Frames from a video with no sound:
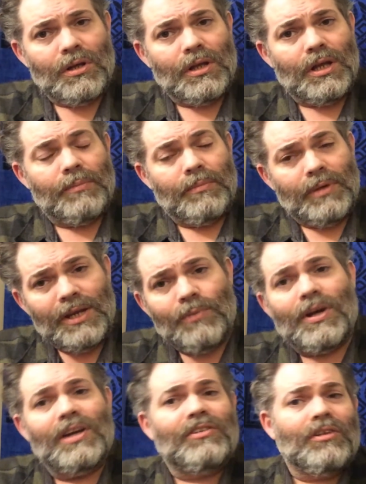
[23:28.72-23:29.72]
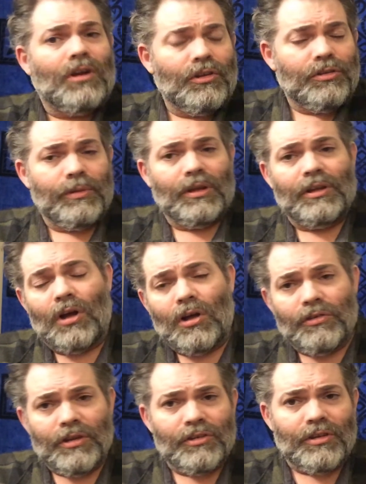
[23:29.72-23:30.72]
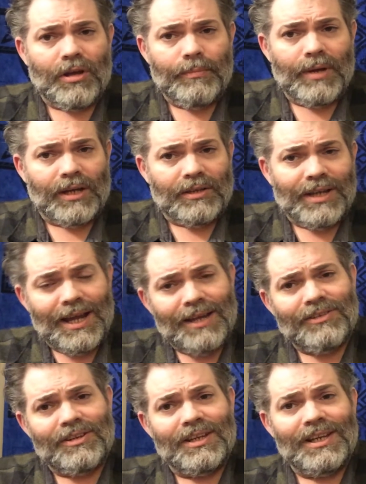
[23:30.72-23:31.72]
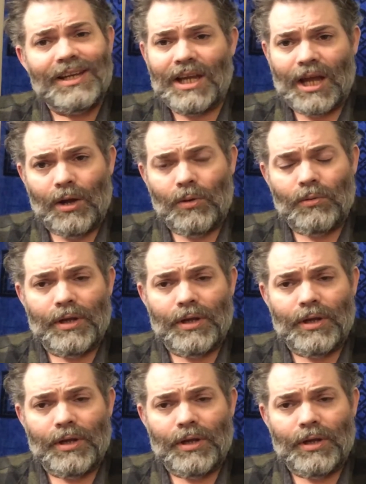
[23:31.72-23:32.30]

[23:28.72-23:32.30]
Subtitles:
in many ways, it ultimately all does come back to asking anyhow.